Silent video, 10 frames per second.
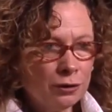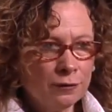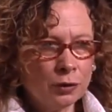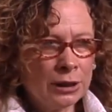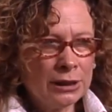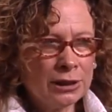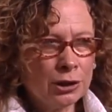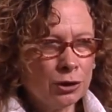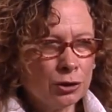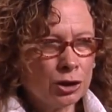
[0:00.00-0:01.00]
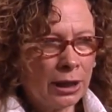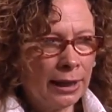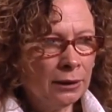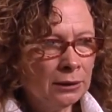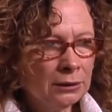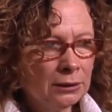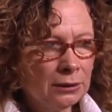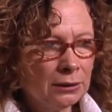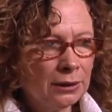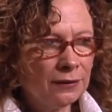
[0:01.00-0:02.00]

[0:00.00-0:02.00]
of voice to your child if